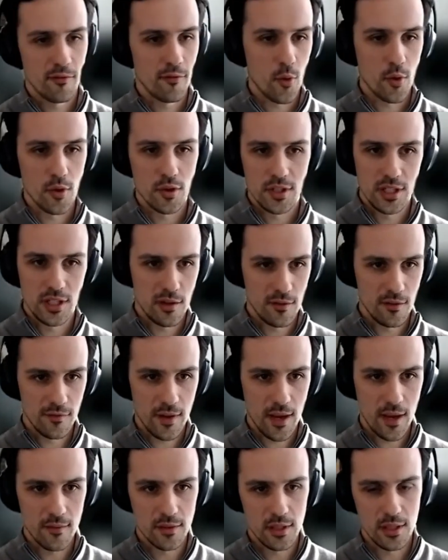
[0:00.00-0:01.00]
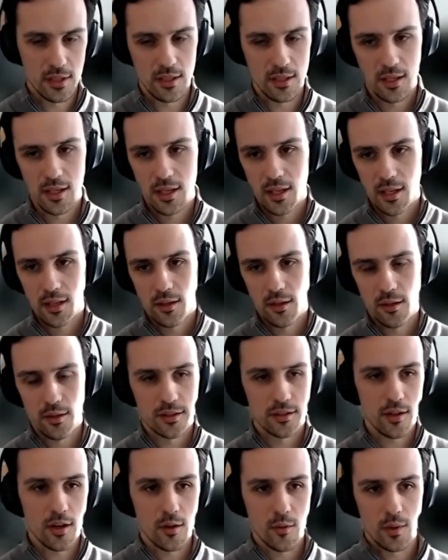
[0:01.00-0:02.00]
4g or 5g you'd
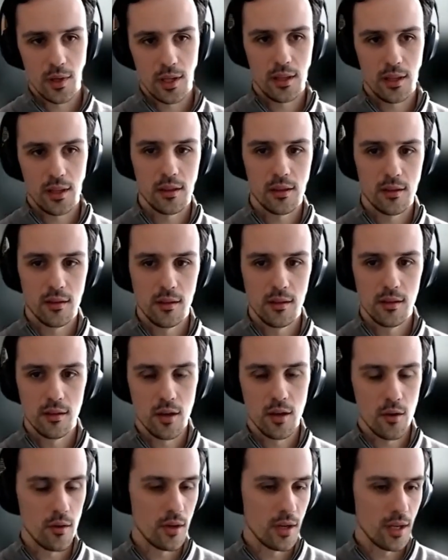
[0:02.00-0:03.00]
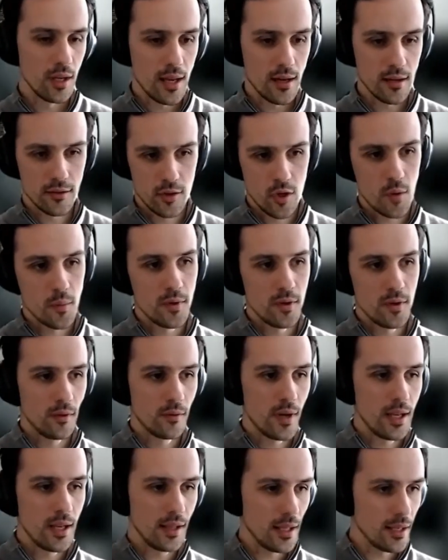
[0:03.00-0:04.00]
start with going to get a terminal, right?